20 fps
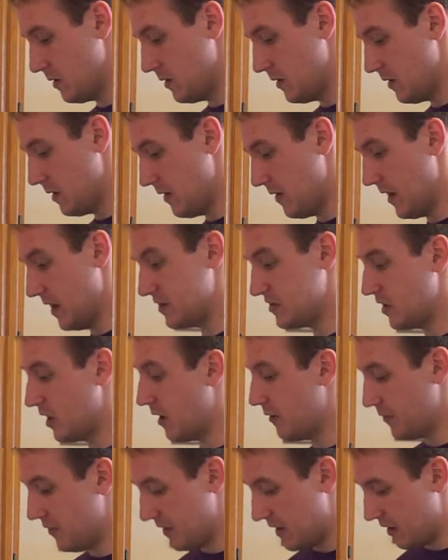And I start
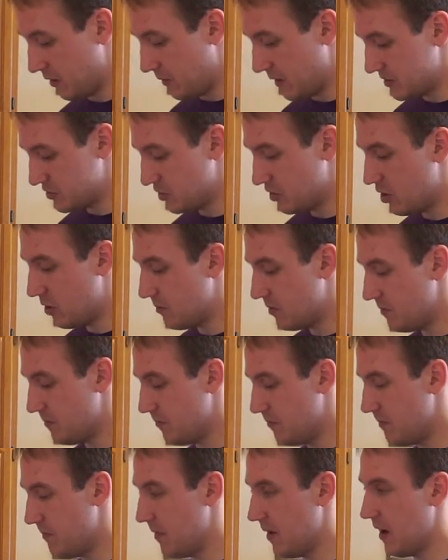off with the egg white. So I normally,
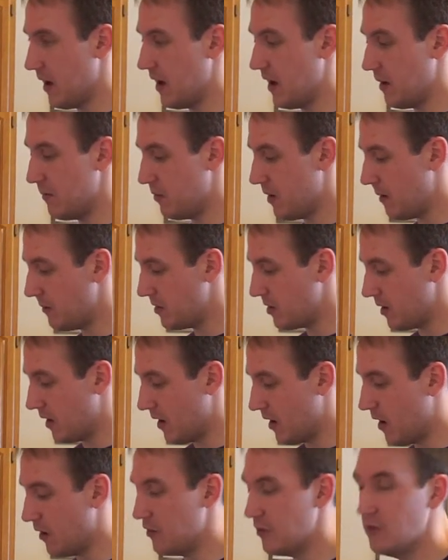probably
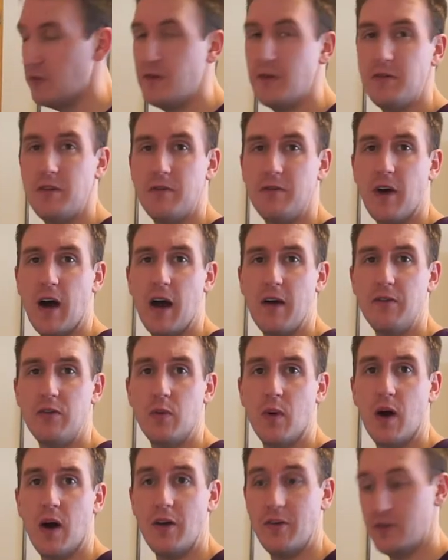155 to
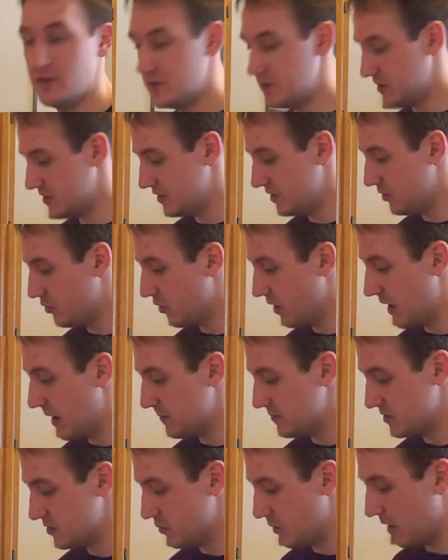160
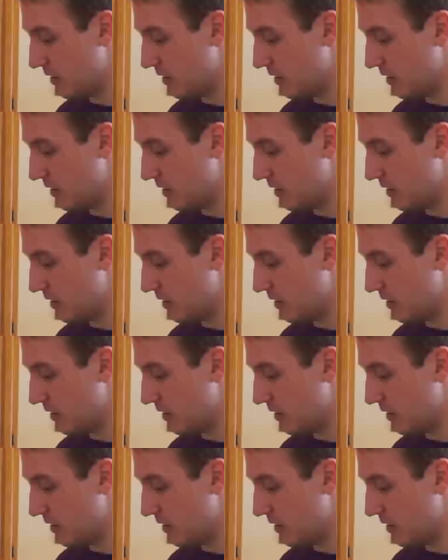grams is what I